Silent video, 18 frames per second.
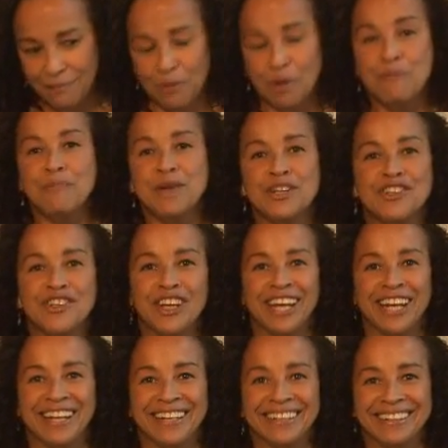
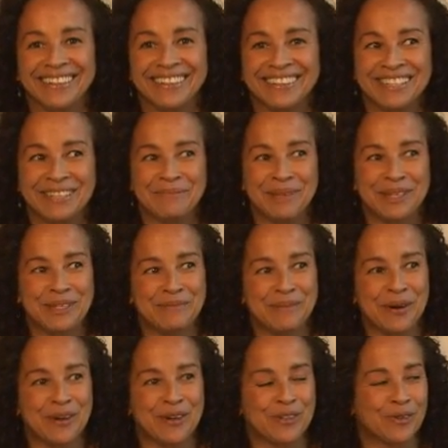permission to be
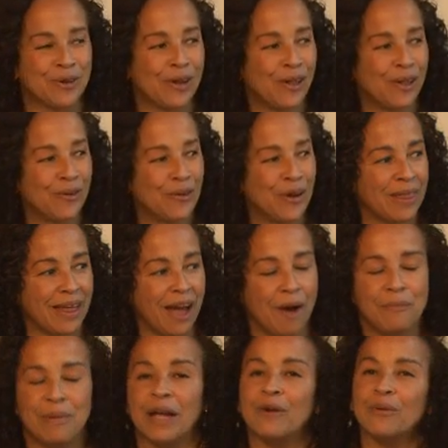spiritual
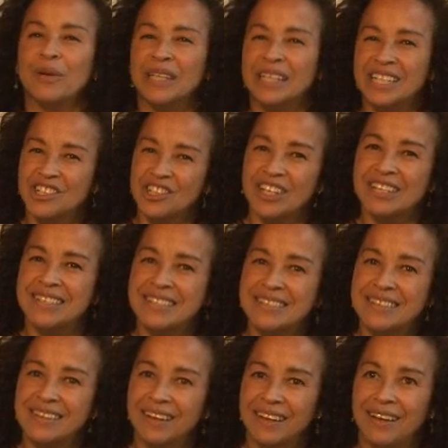without being
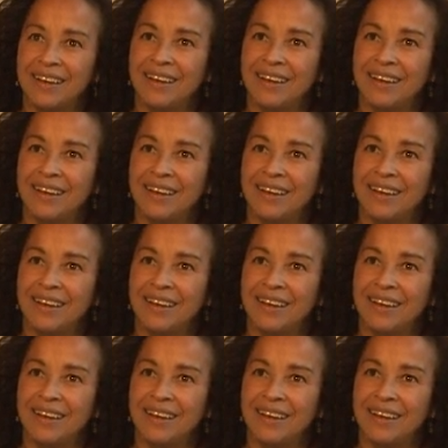religious.